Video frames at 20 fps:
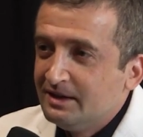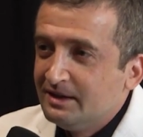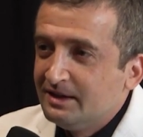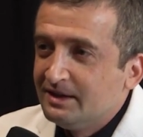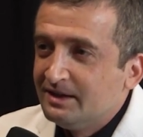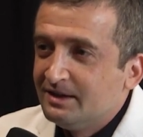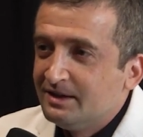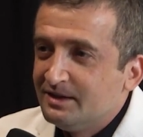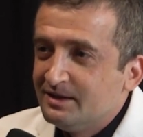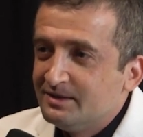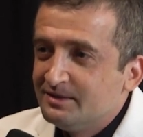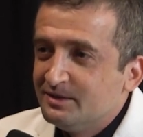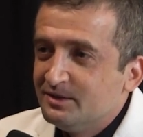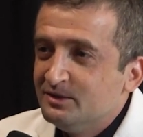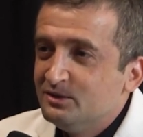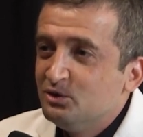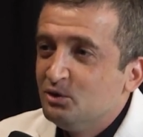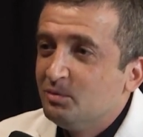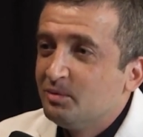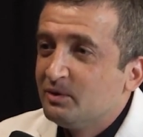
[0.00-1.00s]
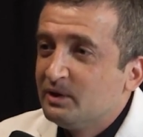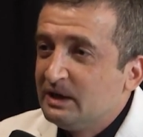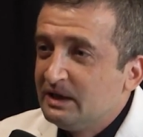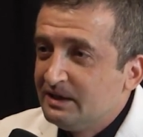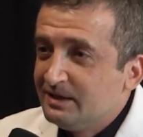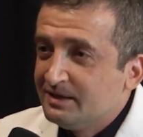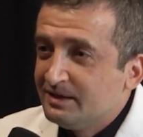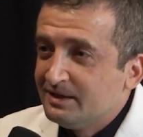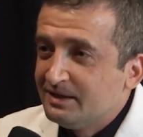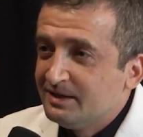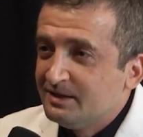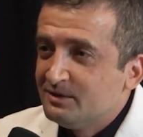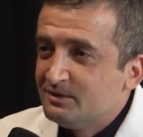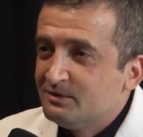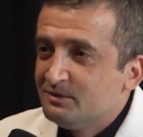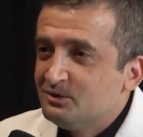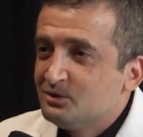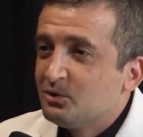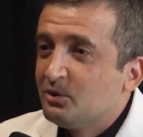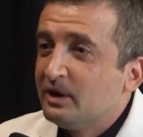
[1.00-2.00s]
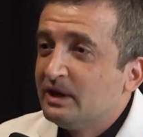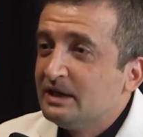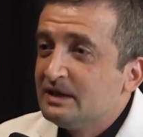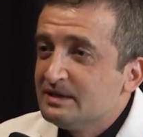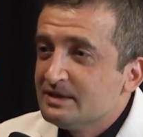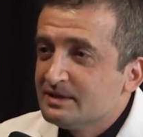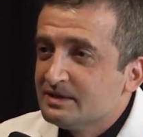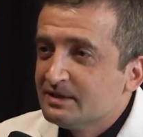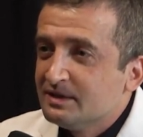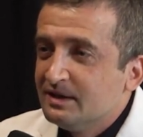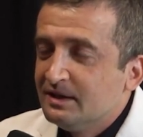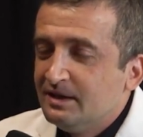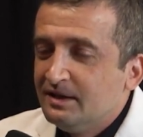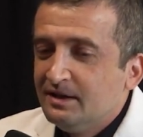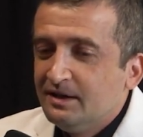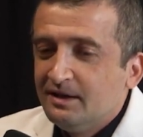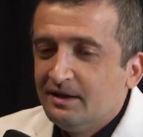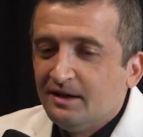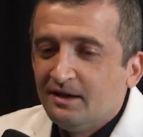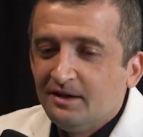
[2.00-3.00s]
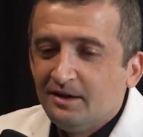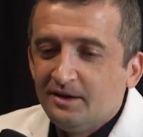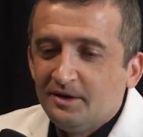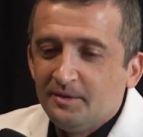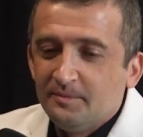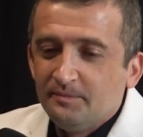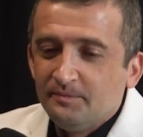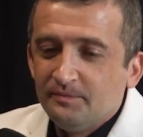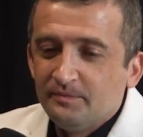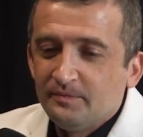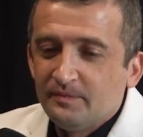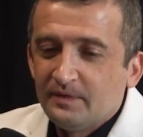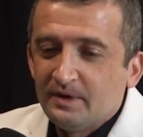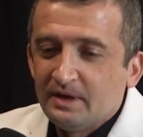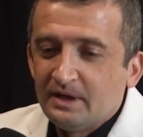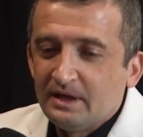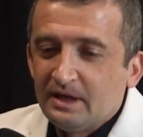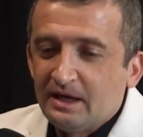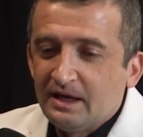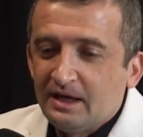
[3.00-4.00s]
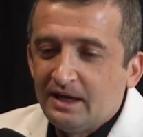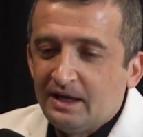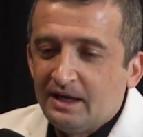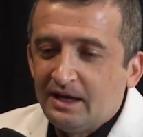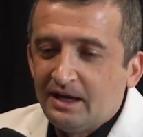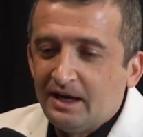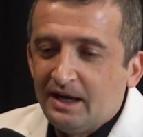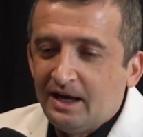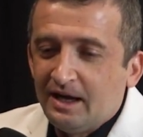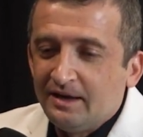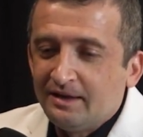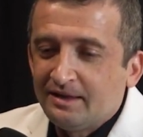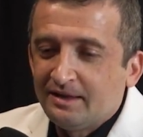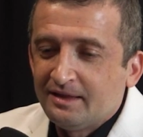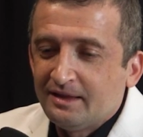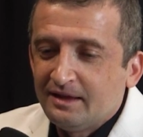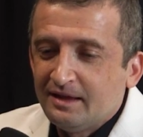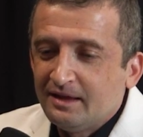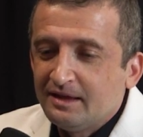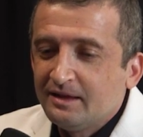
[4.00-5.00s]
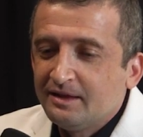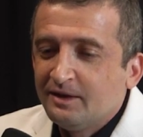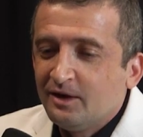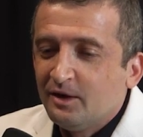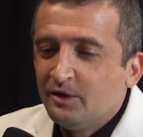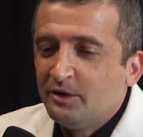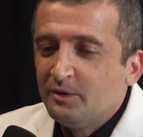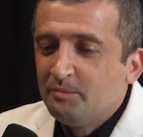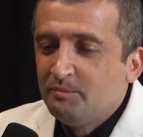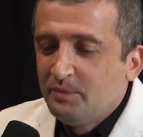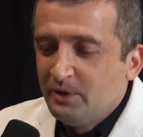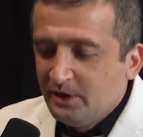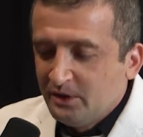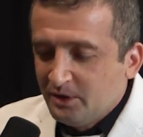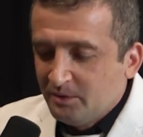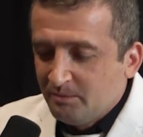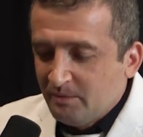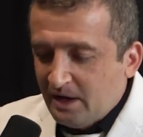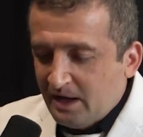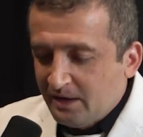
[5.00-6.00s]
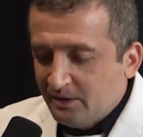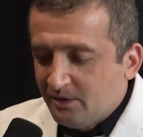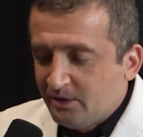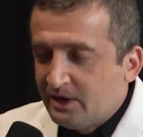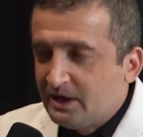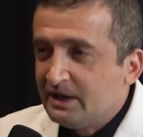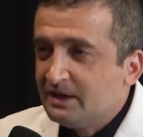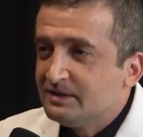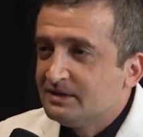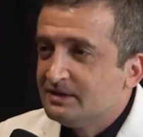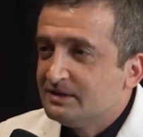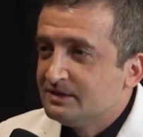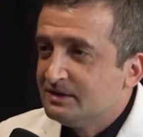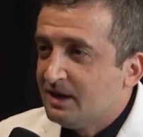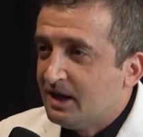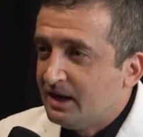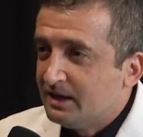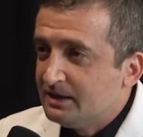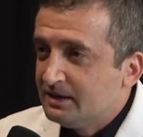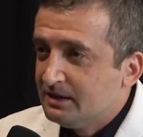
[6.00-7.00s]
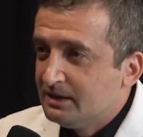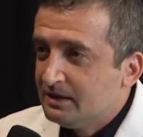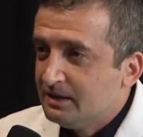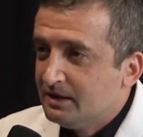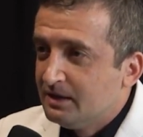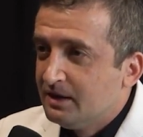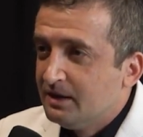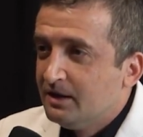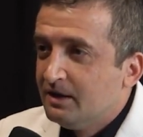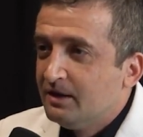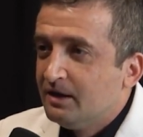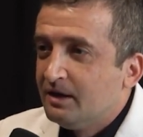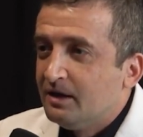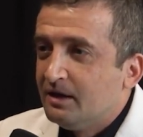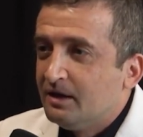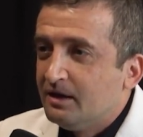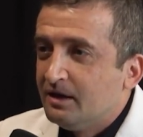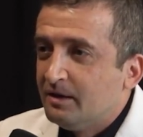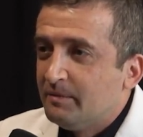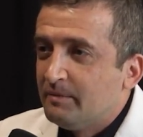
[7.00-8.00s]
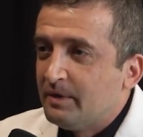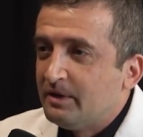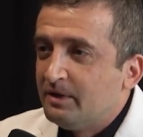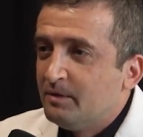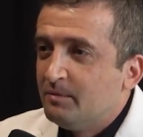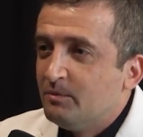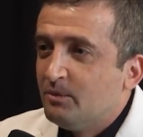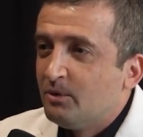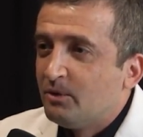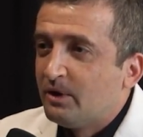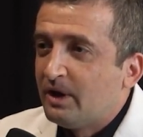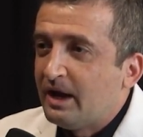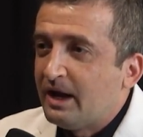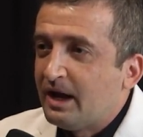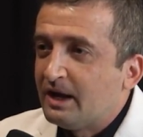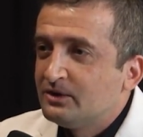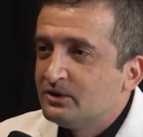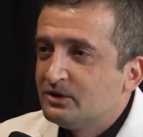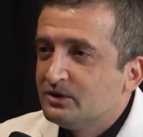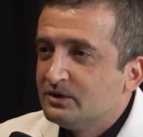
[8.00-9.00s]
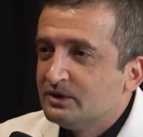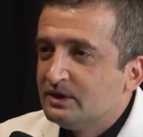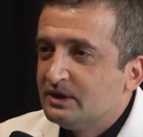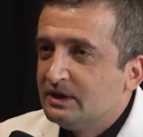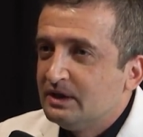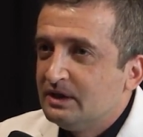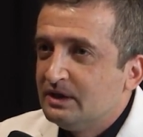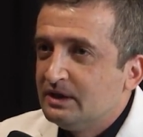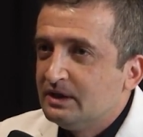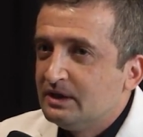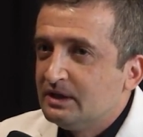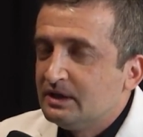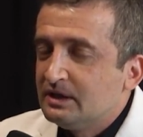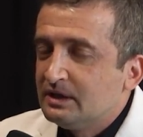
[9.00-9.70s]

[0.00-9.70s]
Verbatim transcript: It is exuberant. It is joyous. Um, I think the the bigger my audience has gotten, um, and the more I actually